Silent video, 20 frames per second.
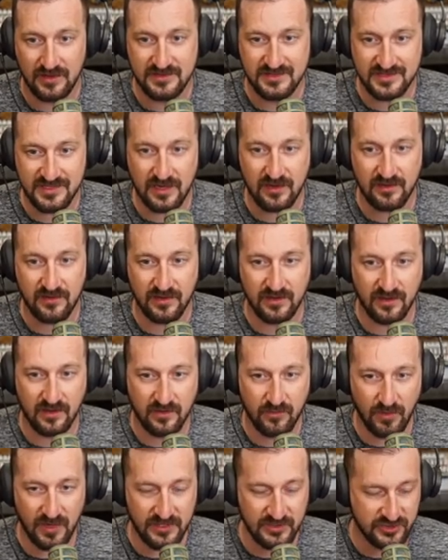It's settling
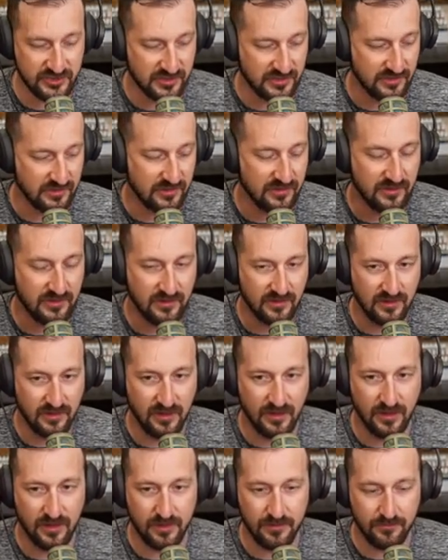a question.
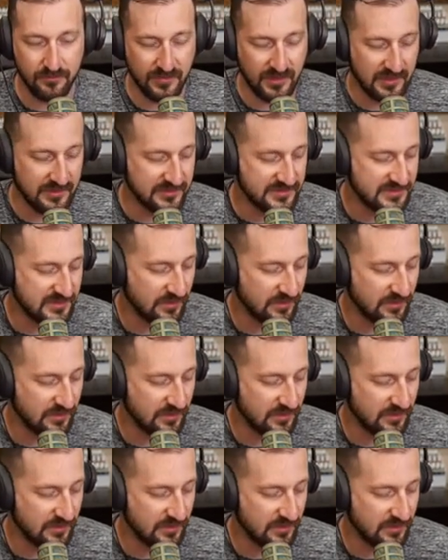And